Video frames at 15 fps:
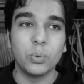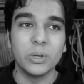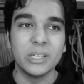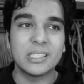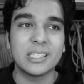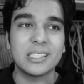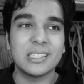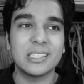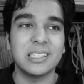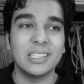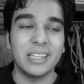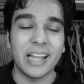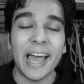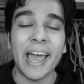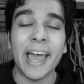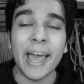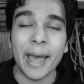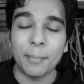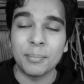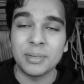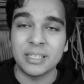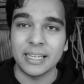was
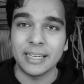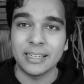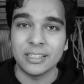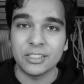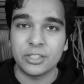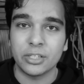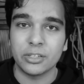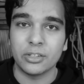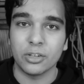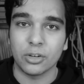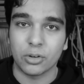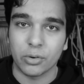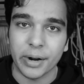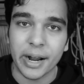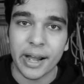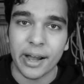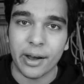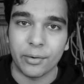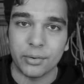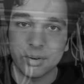slammed into the ground.